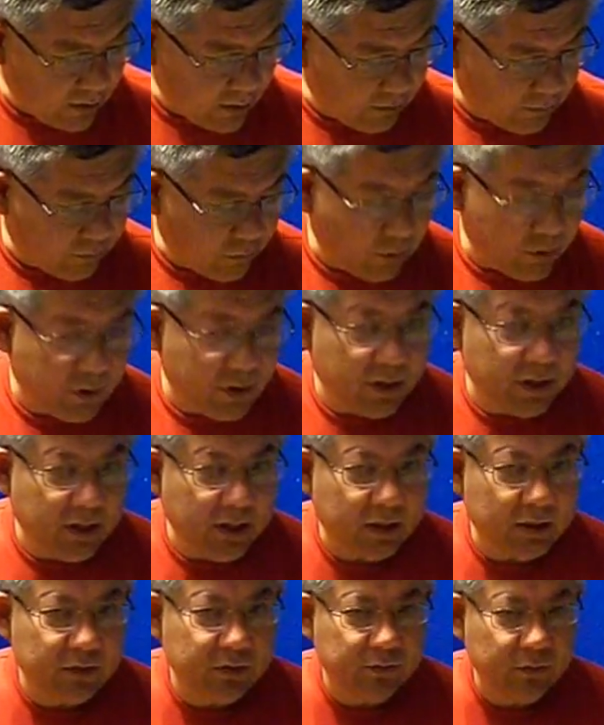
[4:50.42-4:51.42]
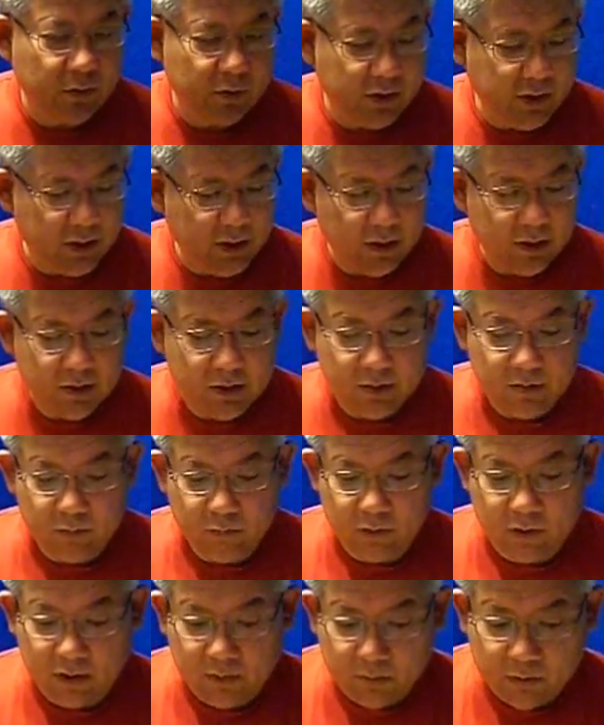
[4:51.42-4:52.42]
Now for the next 4 days,
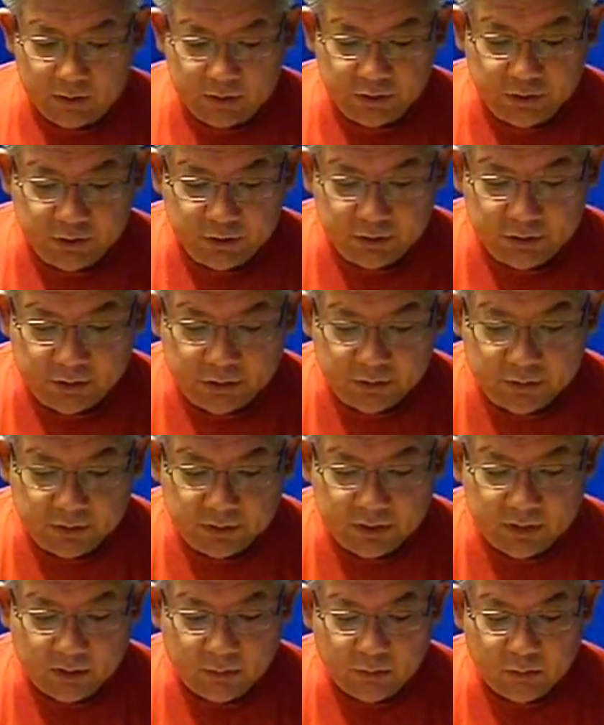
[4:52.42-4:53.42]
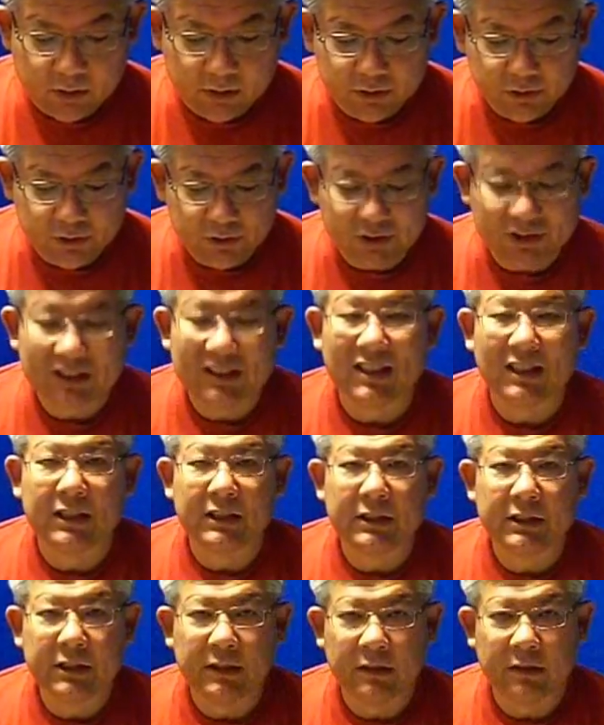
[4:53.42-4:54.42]
what I want you to do is I want you to
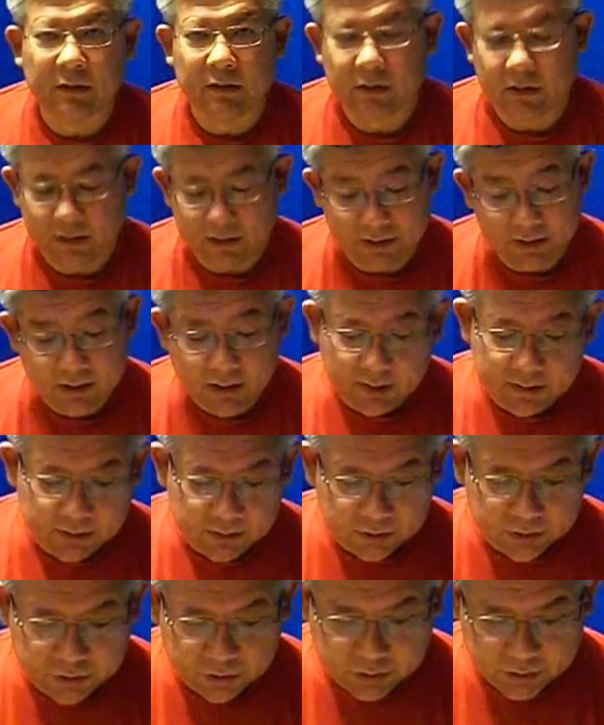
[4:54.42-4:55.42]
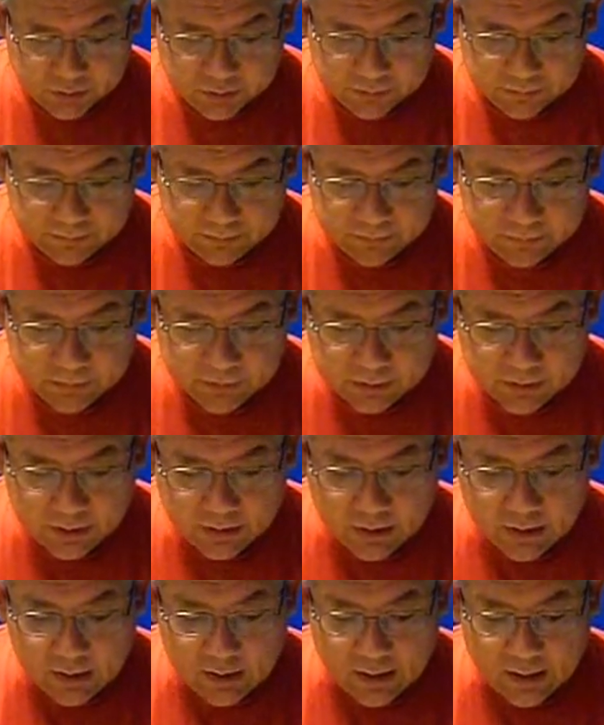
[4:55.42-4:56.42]
sign in on an attendance sheet.
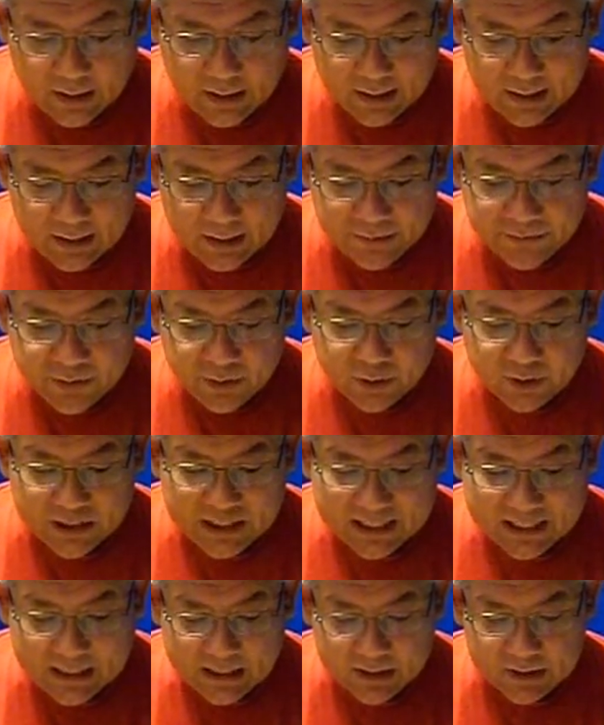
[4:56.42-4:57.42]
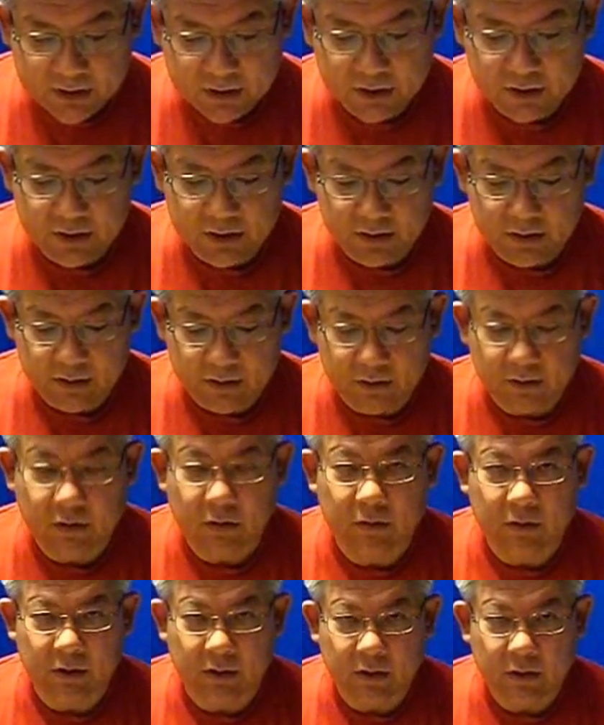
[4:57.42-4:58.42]
And there are tasks that are
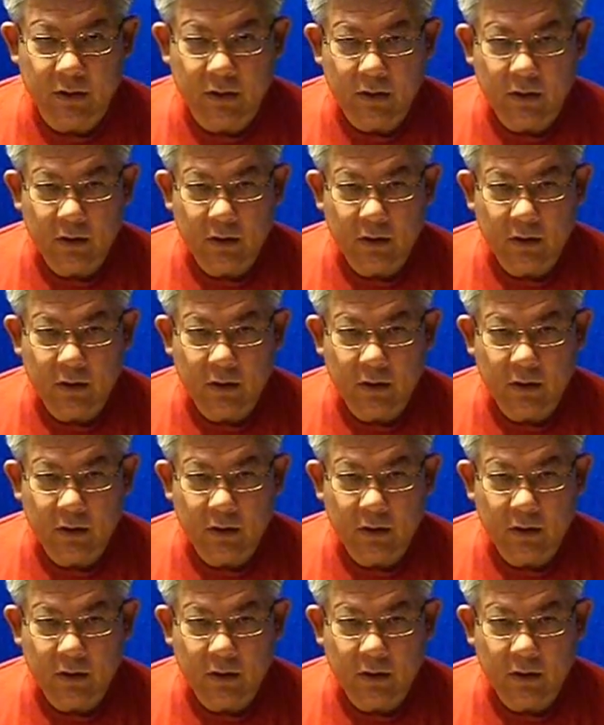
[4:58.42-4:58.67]
noted.